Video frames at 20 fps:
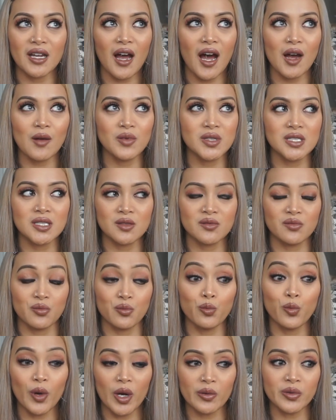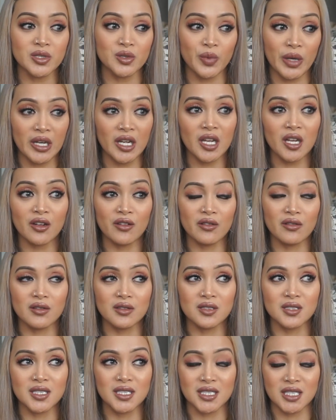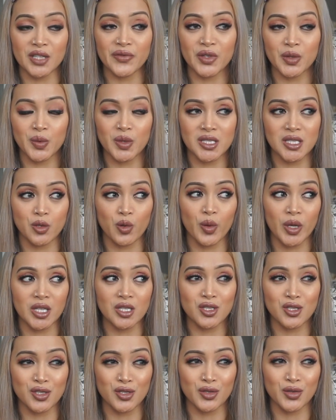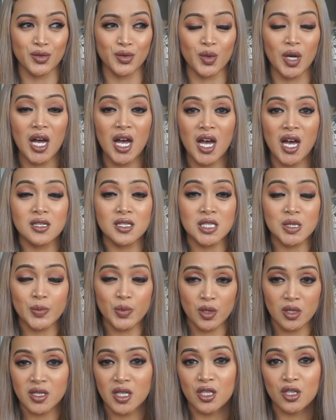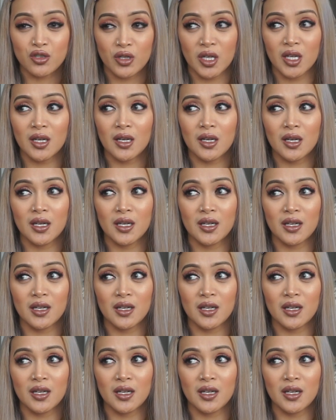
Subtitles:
I was waiting to see if he was going to spill that drink.